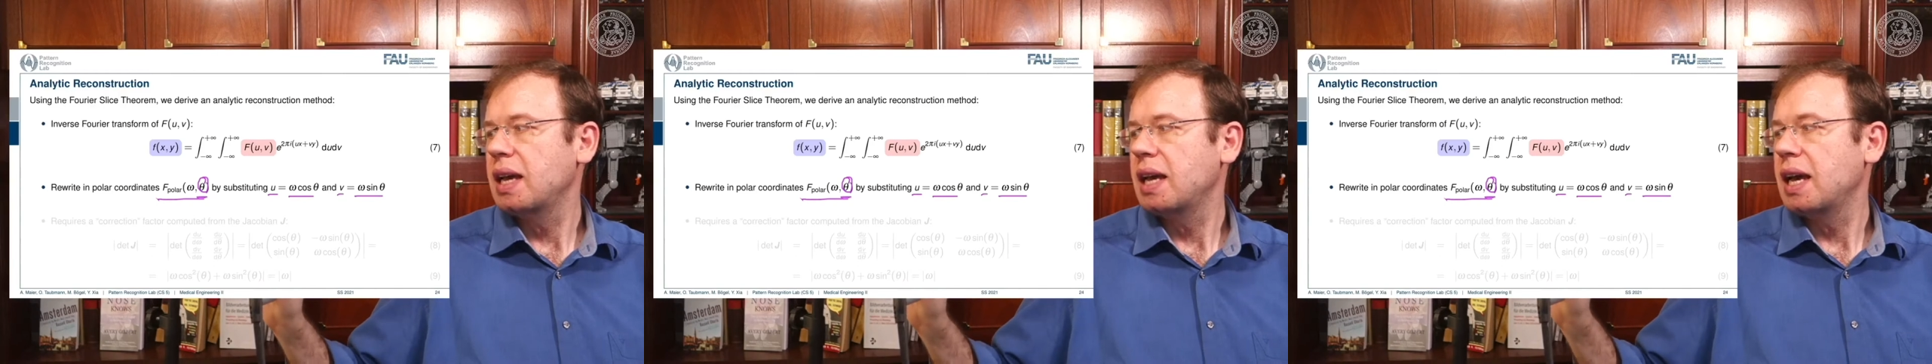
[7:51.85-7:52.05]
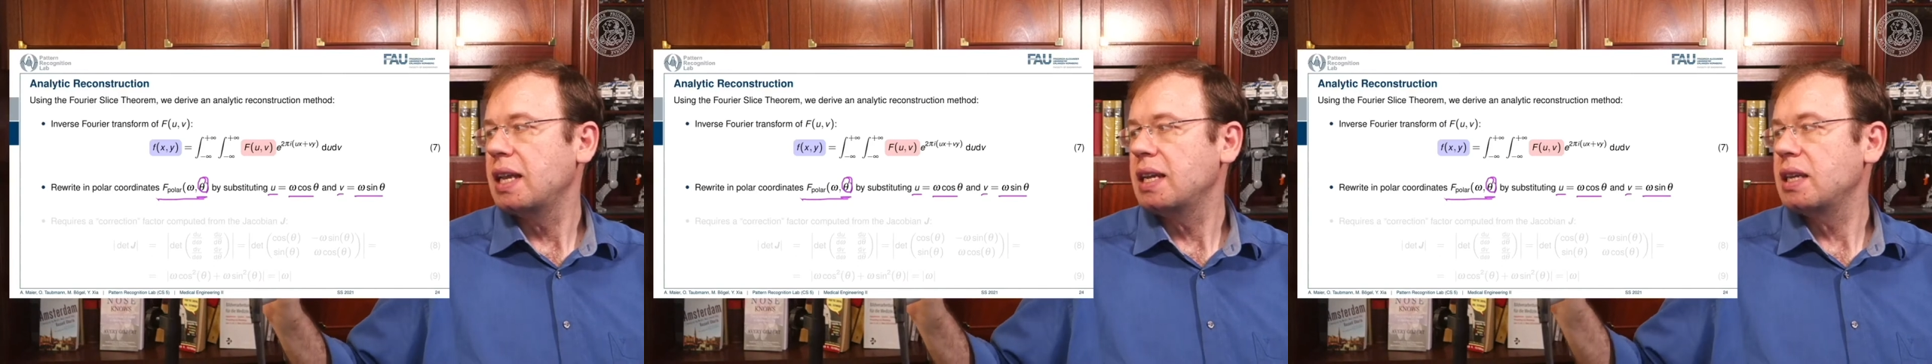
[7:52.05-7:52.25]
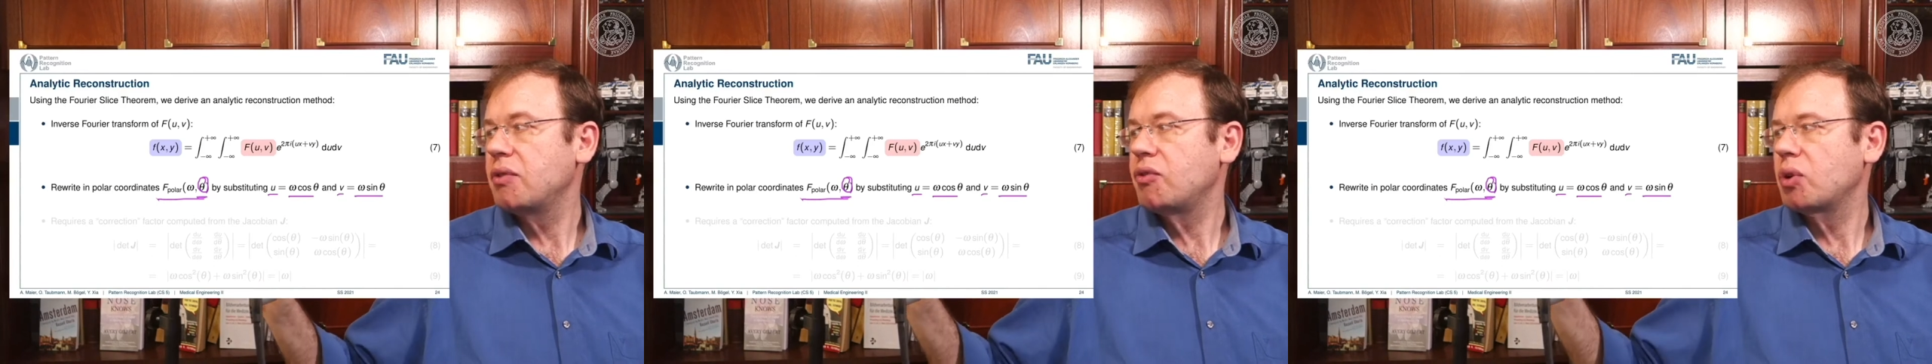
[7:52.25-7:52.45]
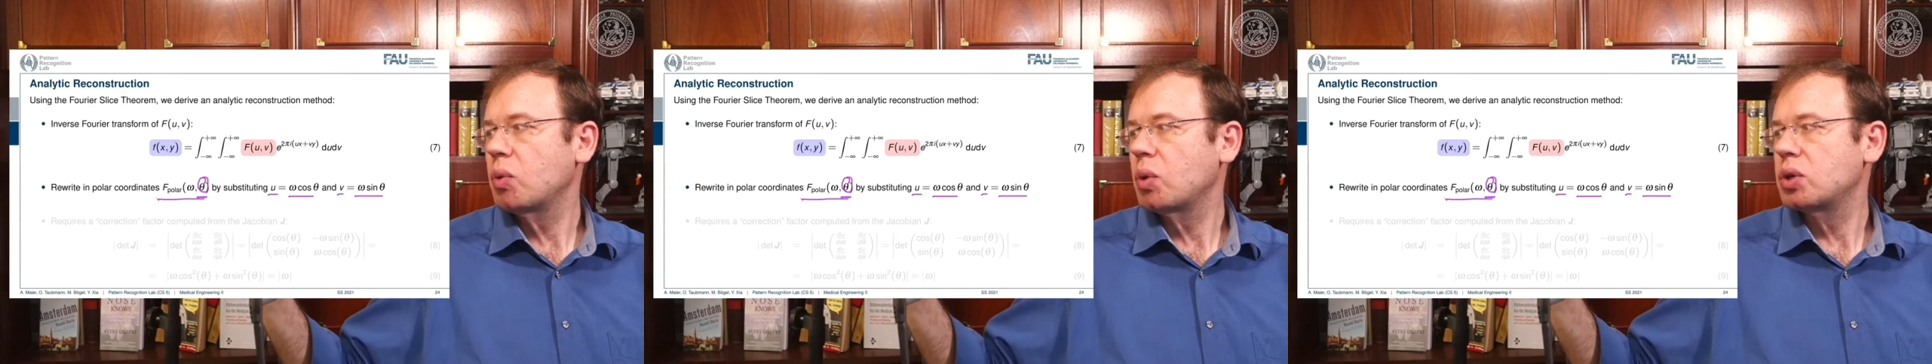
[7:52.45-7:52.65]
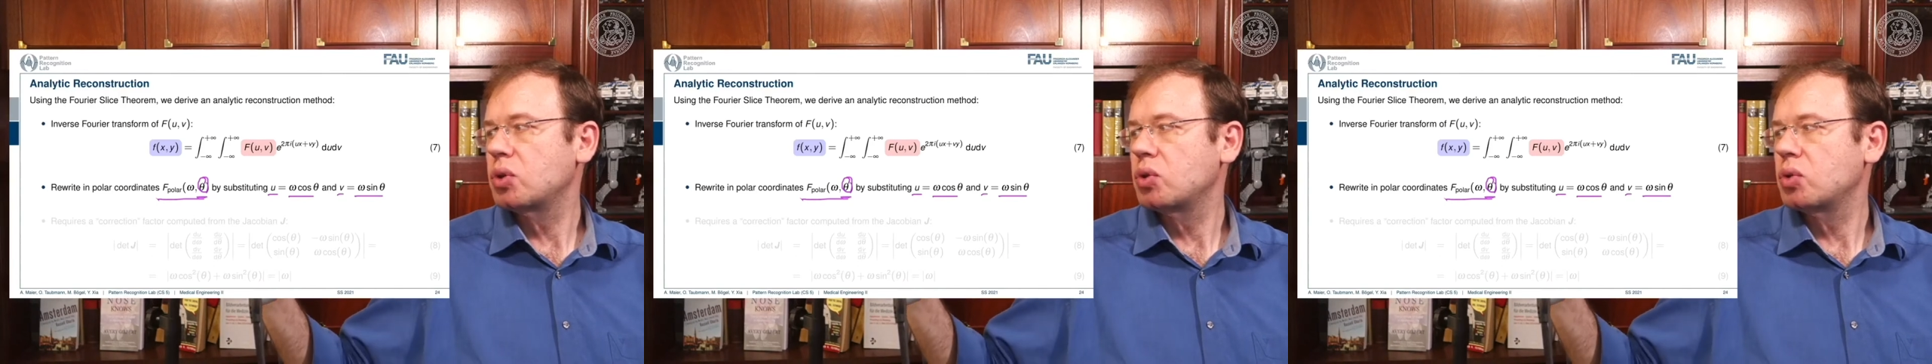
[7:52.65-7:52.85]
And if you
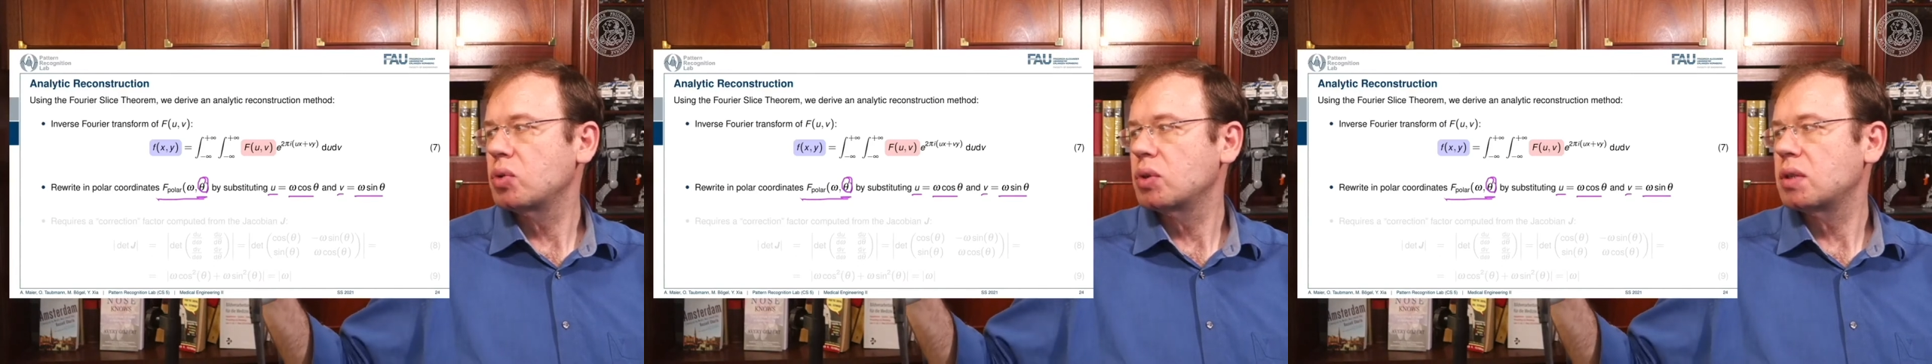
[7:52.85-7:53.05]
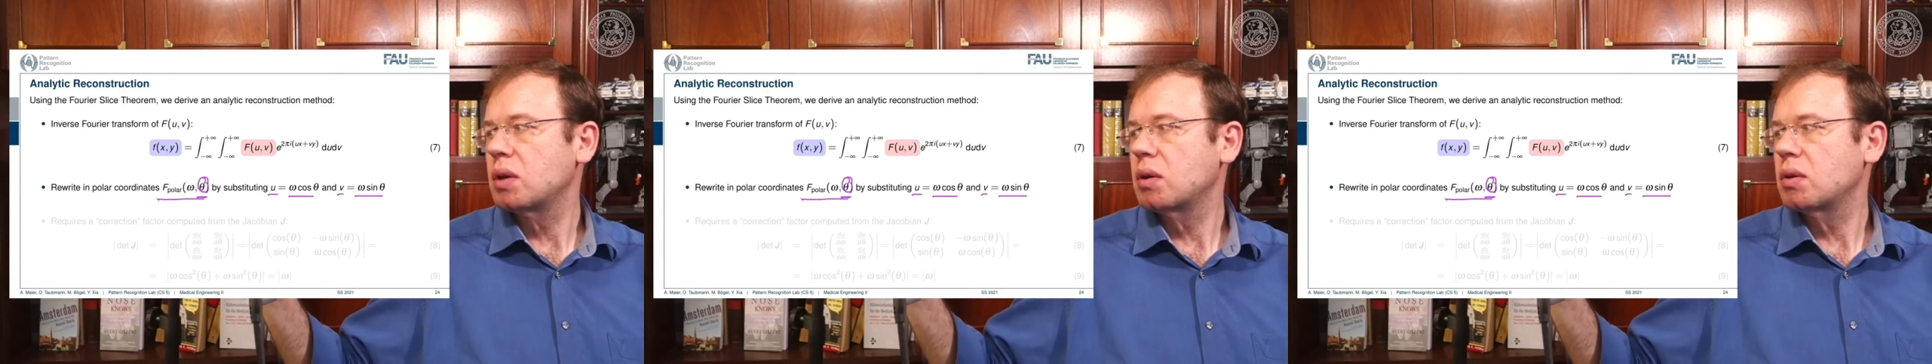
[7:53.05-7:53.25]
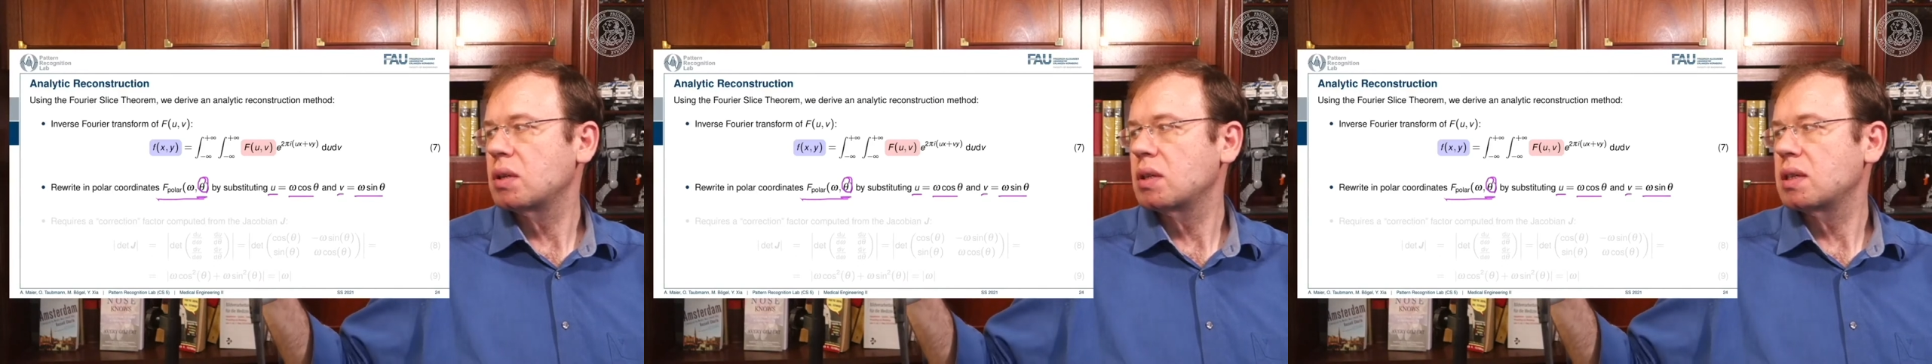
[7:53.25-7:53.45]
want to do so,